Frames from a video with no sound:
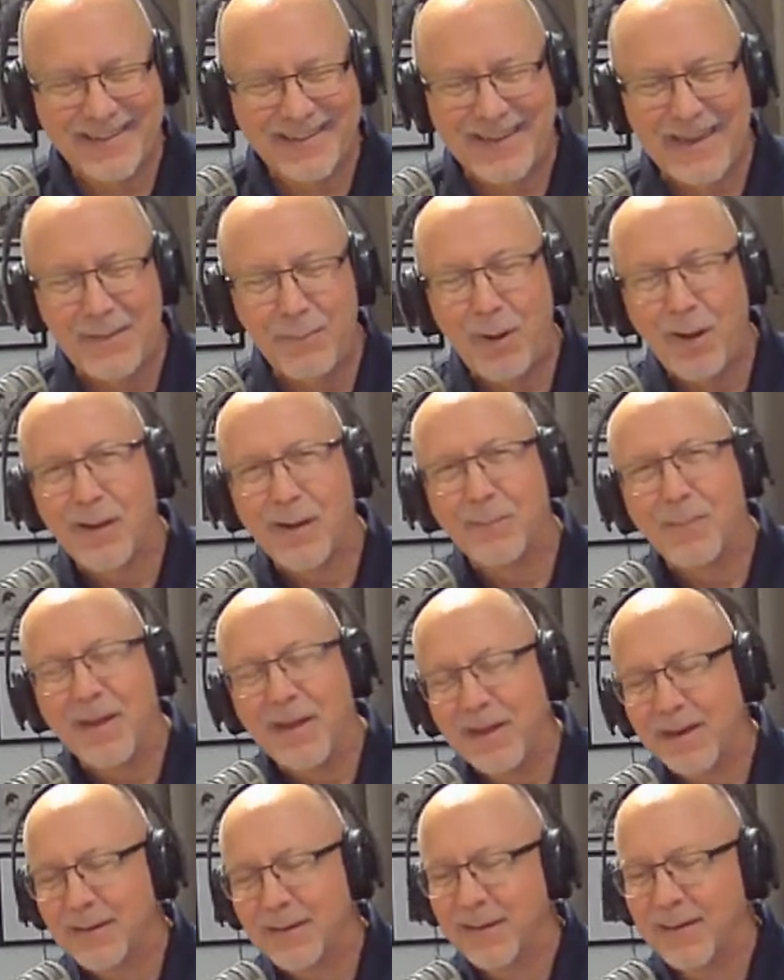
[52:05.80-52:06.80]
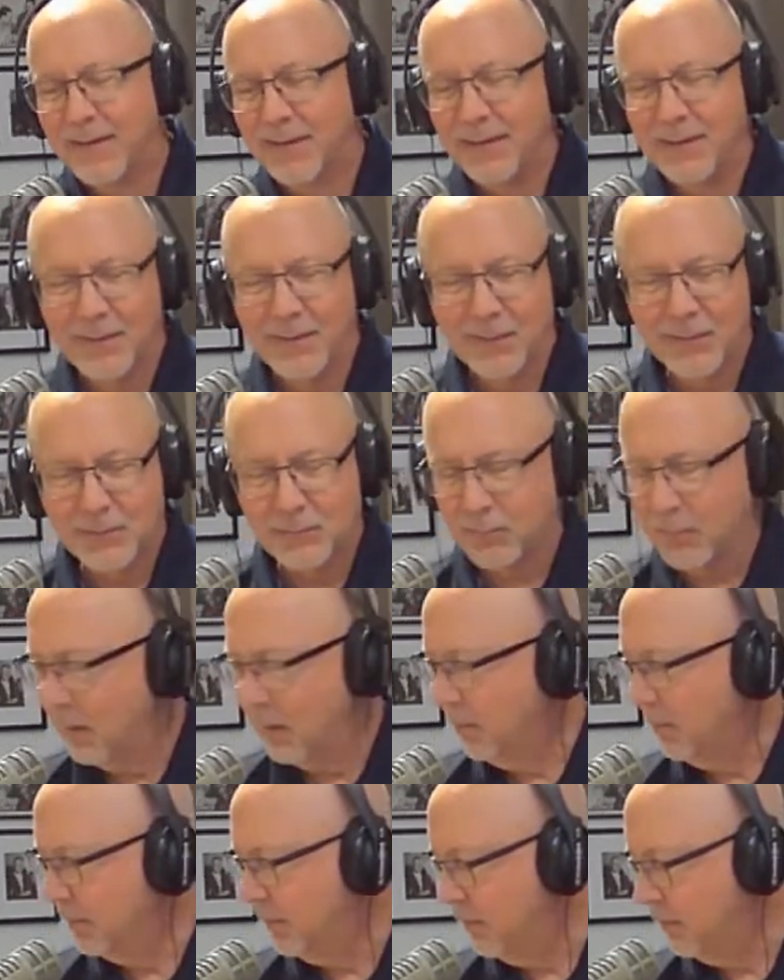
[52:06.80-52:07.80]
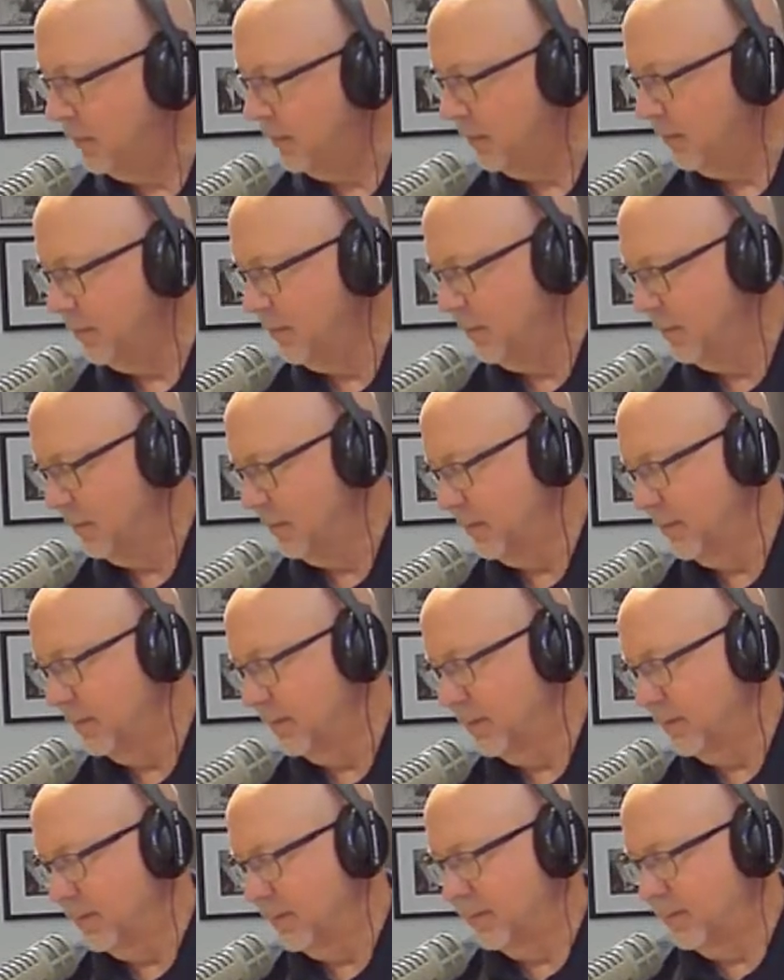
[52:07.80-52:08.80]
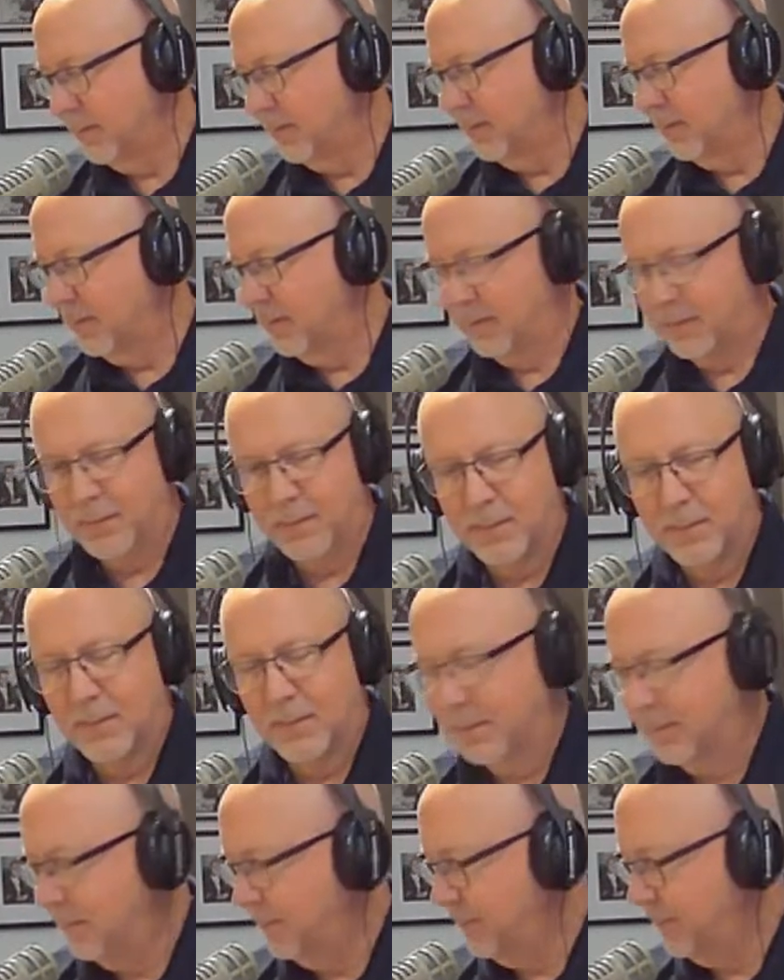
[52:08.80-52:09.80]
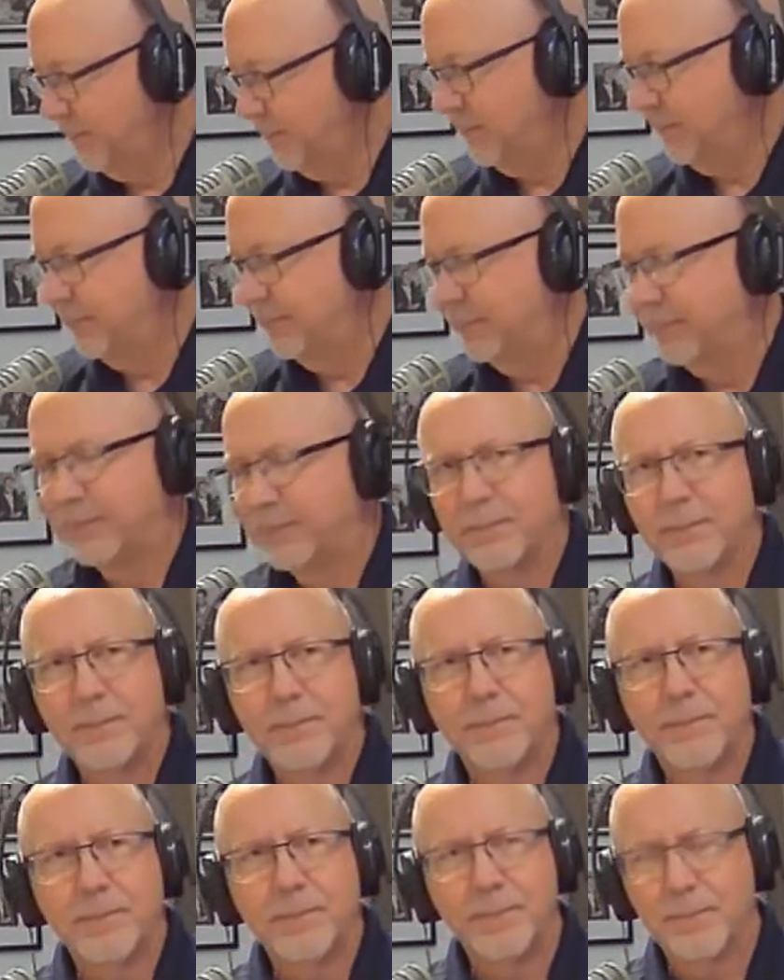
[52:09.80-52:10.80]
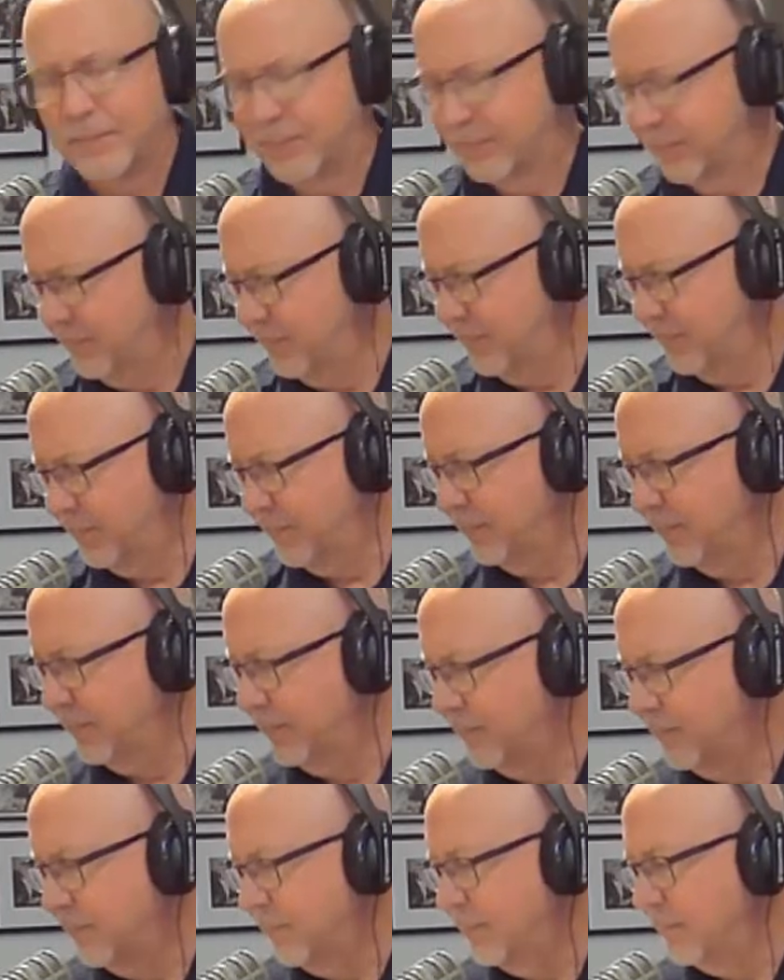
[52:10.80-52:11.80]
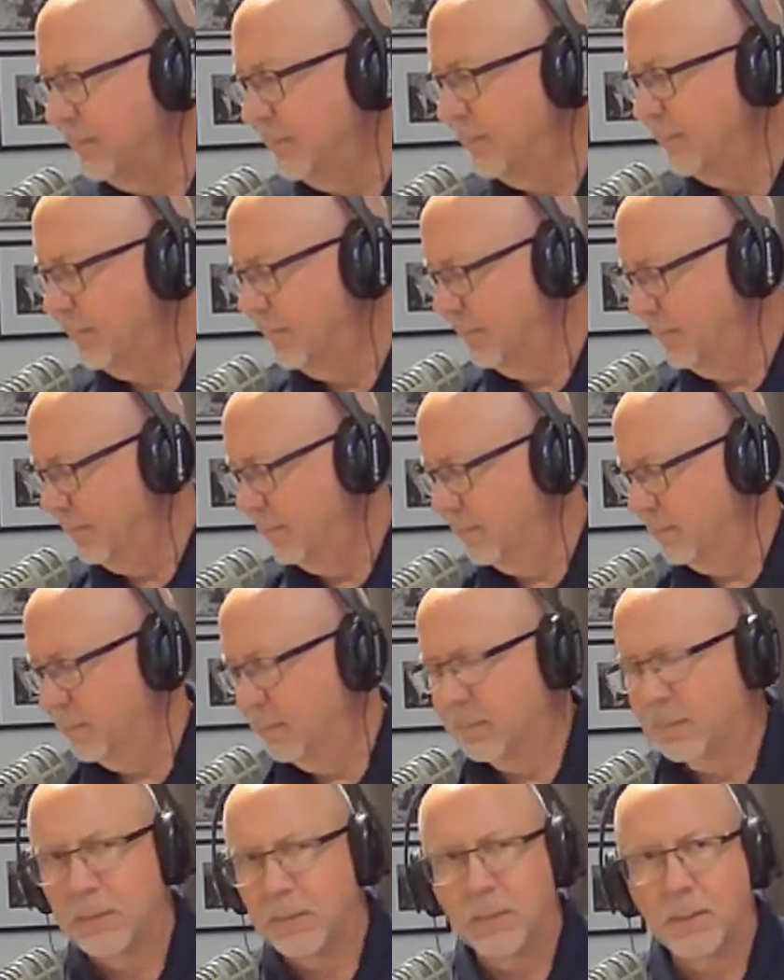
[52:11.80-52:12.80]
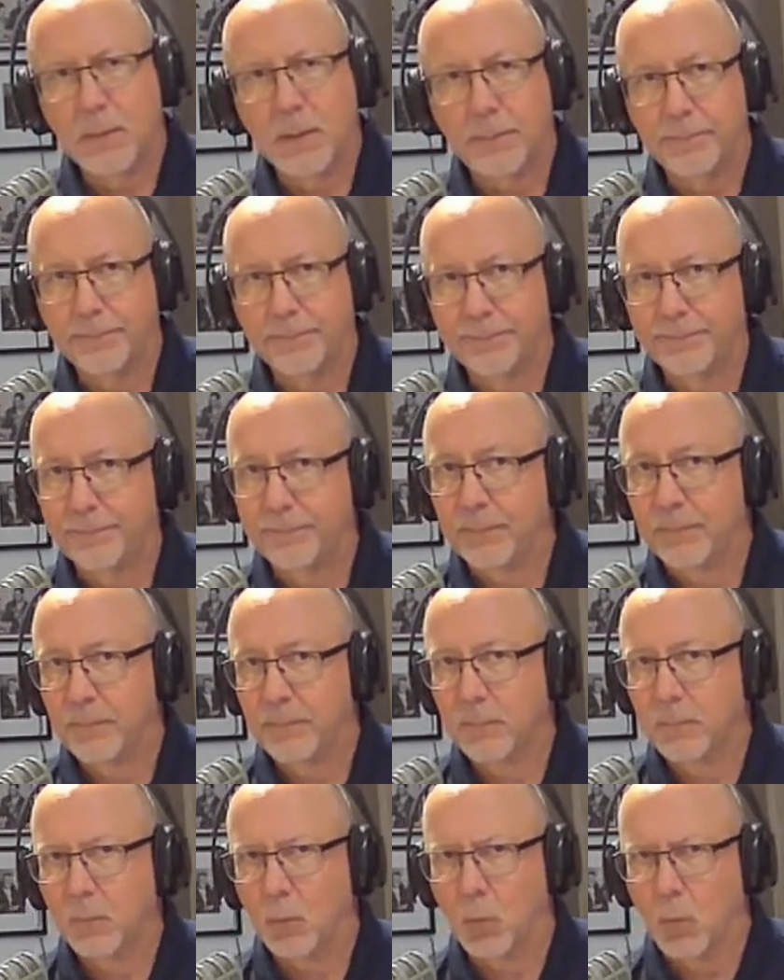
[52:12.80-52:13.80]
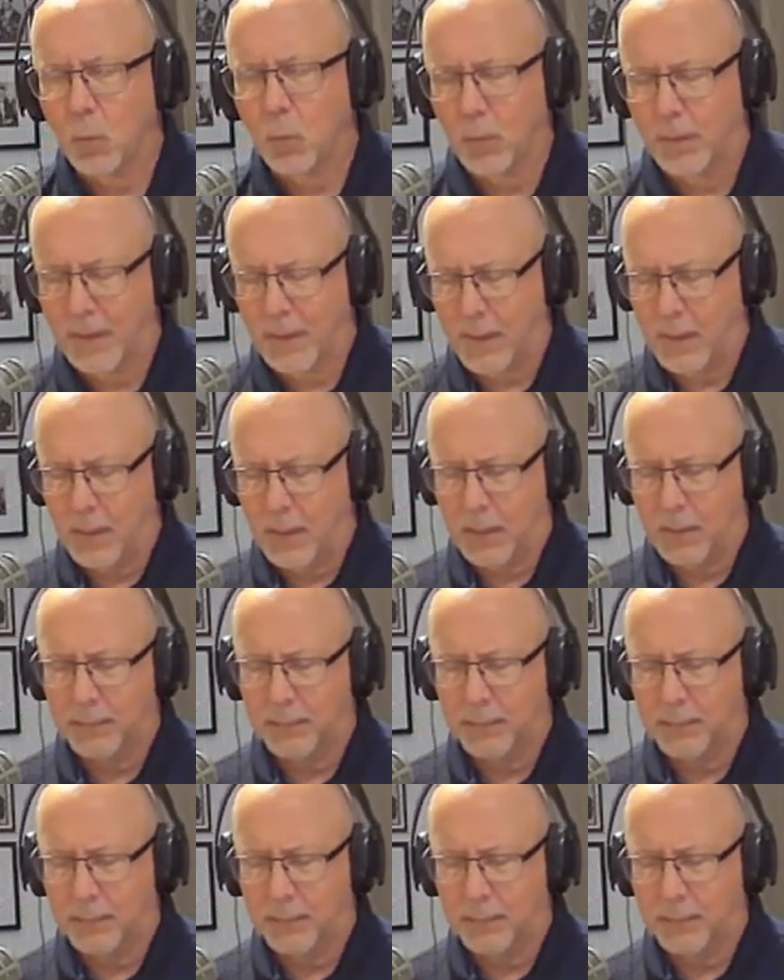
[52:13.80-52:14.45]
Come on, man. What's wrong with you, dude? I do see when I drive through mid-Missouri, I see Confederate flags.